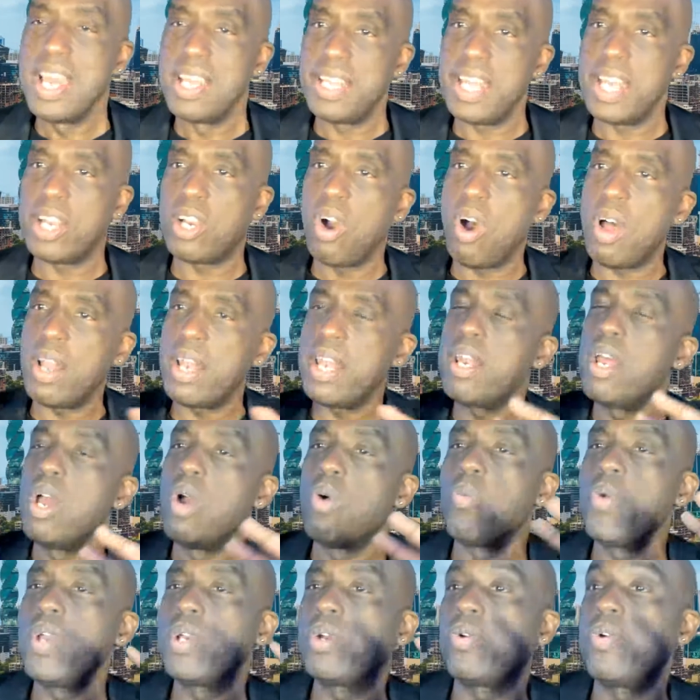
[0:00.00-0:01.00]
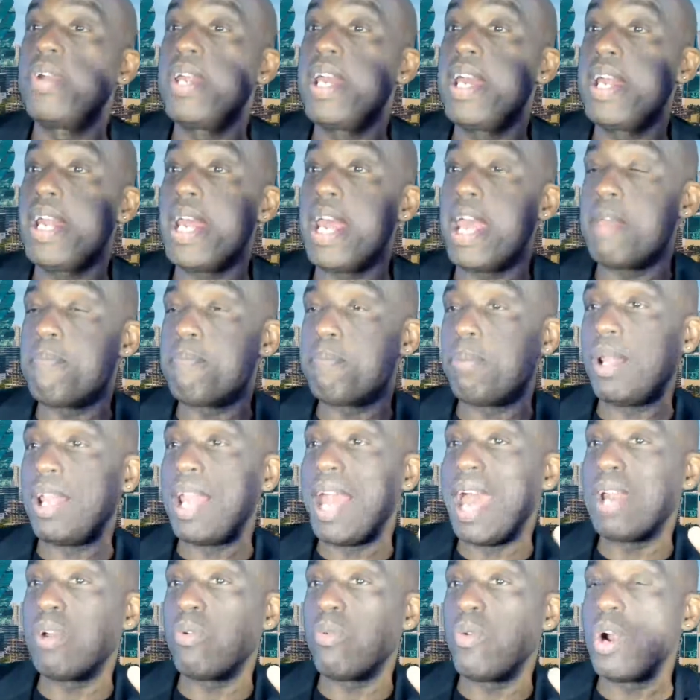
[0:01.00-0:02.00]
They call it, we create a
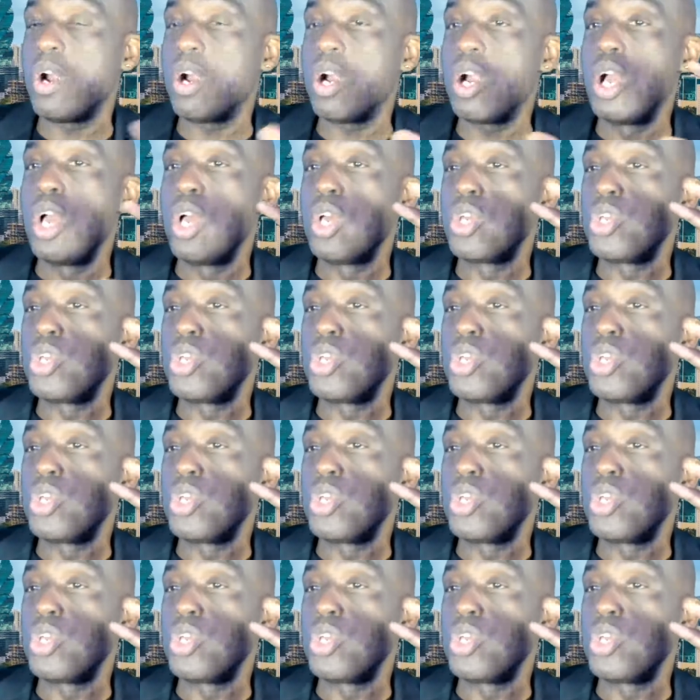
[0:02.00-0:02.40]
plan where